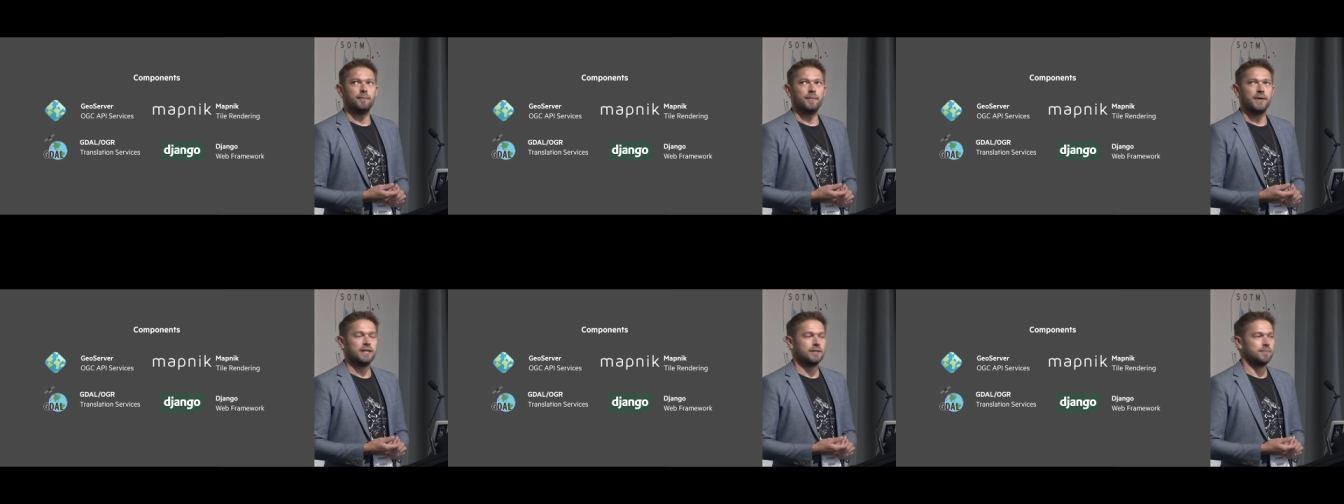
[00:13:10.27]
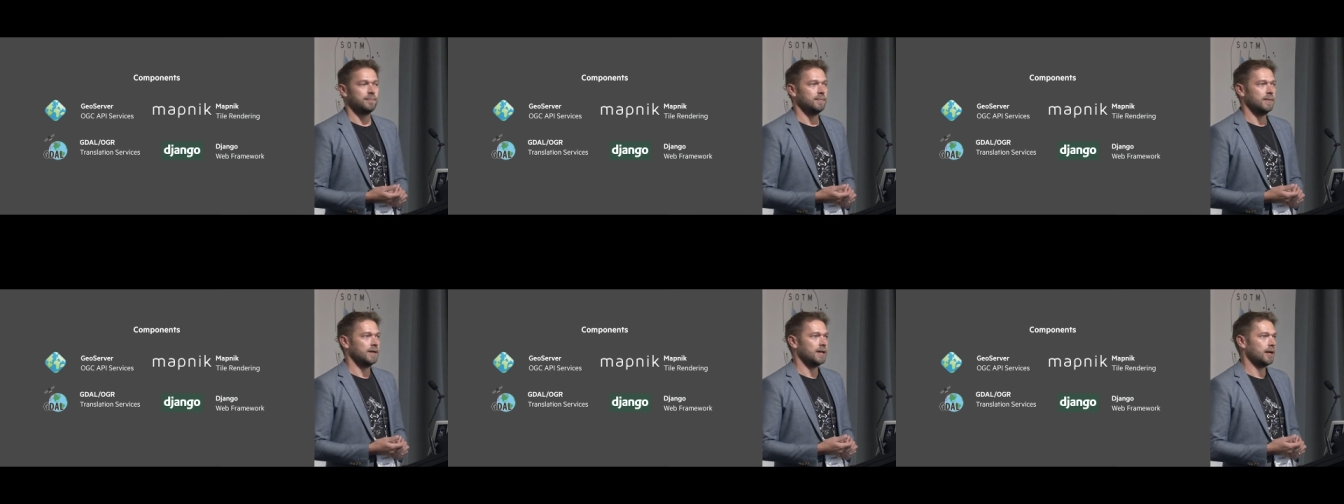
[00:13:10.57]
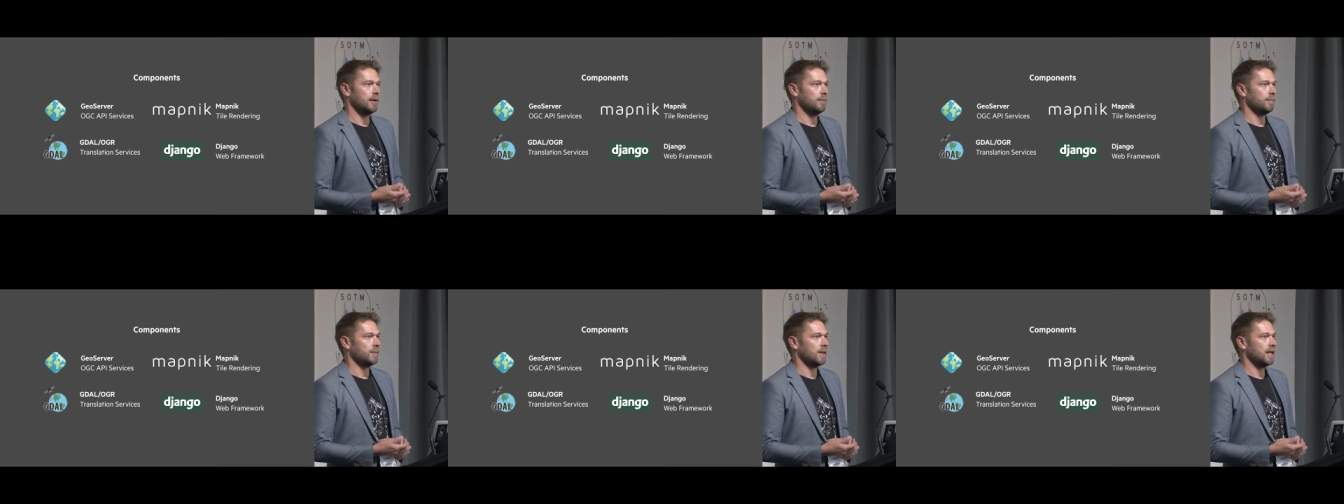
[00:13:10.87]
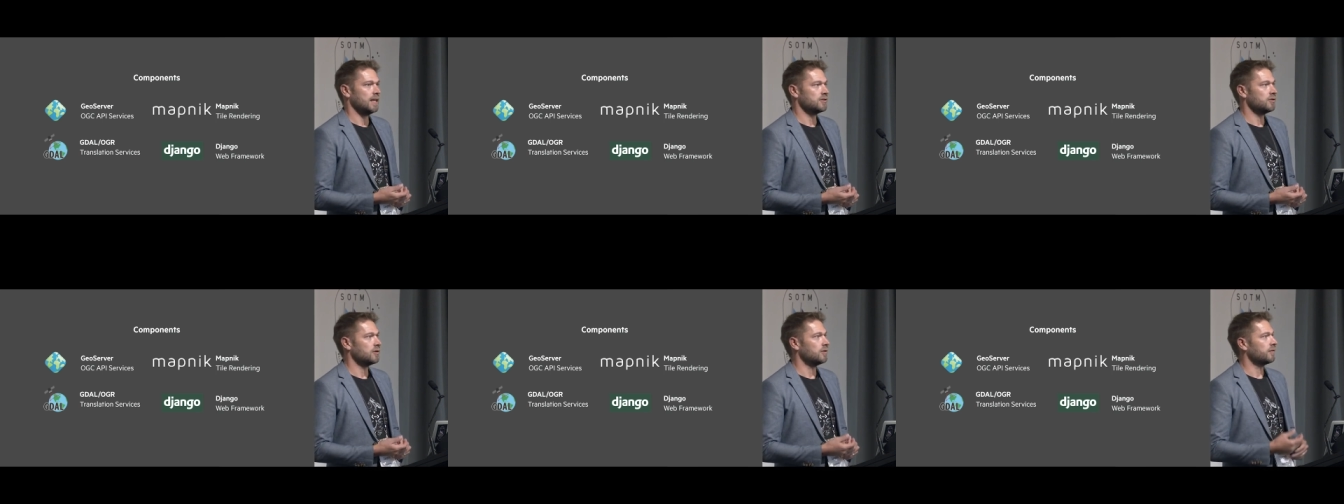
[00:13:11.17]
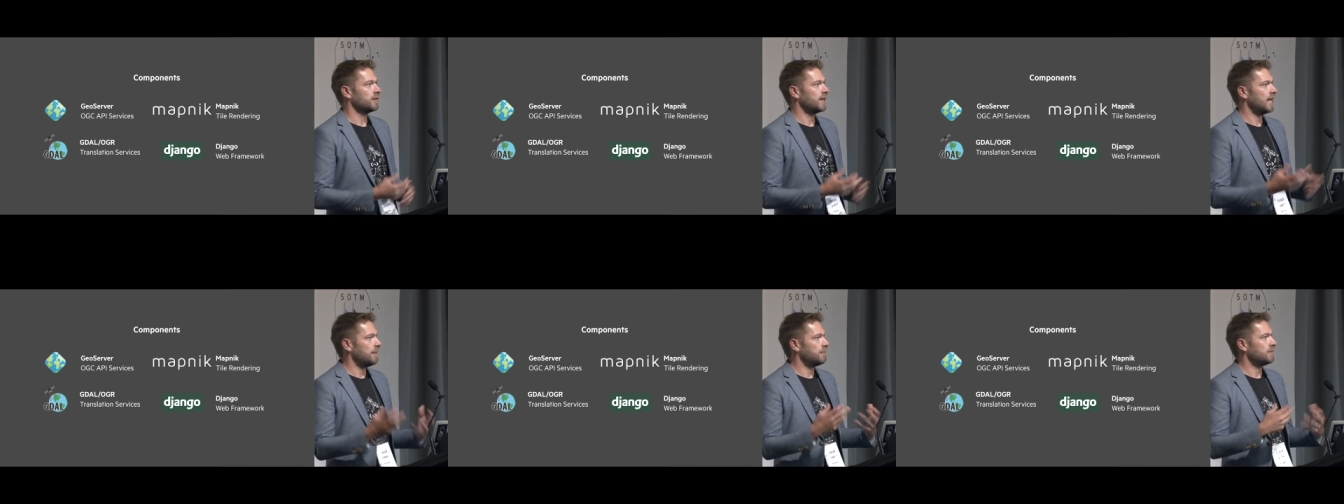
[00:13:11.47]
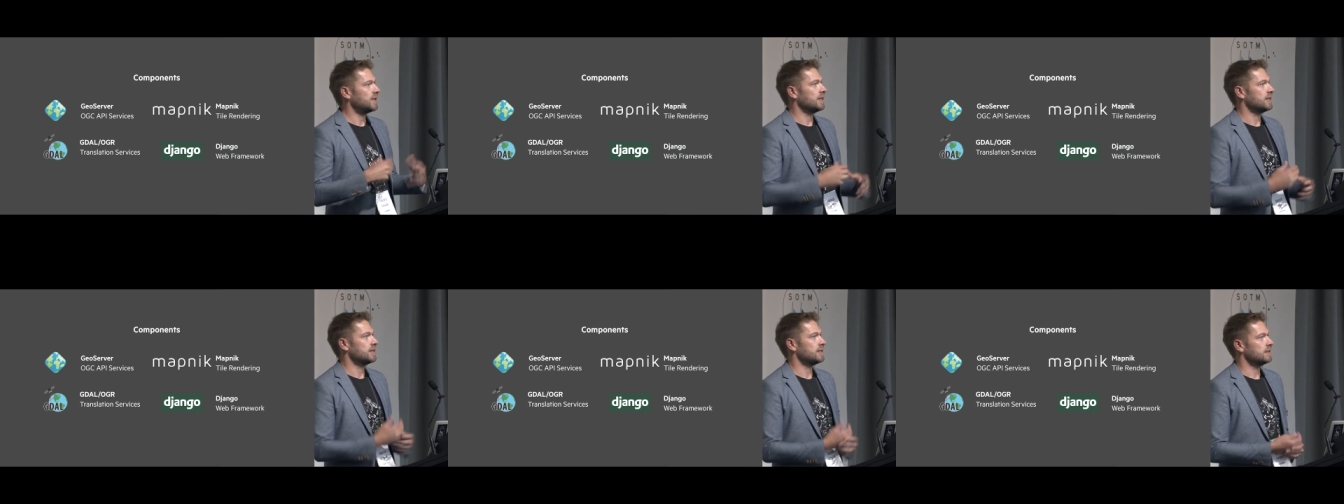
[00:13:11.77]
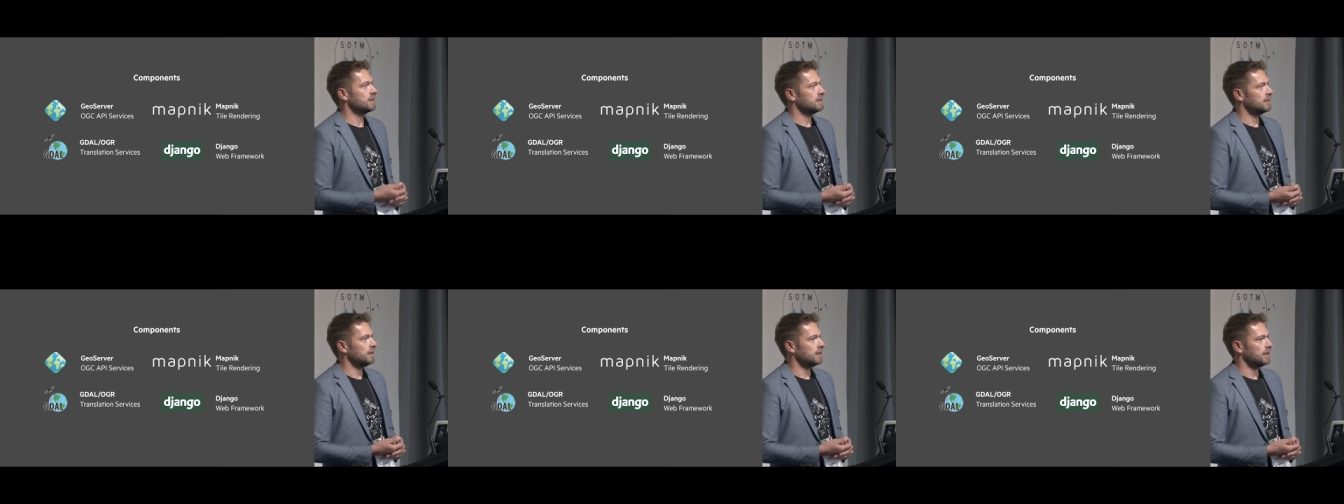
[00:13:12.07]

has has sort of kept us